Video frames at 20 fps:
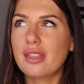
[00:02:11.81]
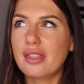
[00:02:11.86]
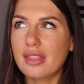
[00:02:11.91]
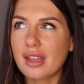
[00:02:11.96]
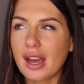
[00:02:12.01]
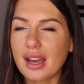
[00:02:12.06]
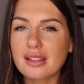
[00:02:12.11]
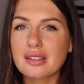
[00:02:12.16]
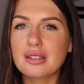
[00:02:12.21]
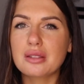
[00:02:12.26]

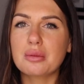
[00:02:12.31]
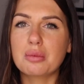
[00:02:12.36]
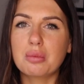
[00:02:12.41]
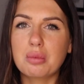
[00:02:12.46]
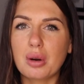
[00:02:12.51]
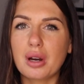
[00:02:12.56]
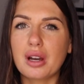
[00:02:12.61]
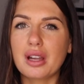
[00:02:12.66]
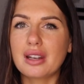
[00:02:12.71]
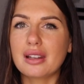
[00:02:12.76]
That's
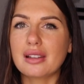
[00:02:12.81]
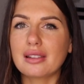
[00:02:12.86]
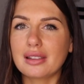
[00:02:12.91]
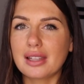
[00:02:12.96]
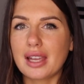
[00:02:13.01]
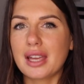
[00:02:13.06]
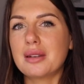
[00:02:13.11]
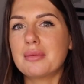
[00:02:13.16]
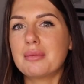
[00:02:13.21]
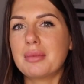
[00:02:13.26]
what
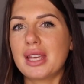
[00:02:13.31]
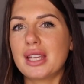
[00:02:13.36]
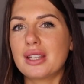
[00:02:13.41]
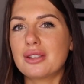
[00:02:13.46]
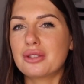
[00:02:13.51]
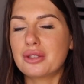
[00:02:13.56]
led me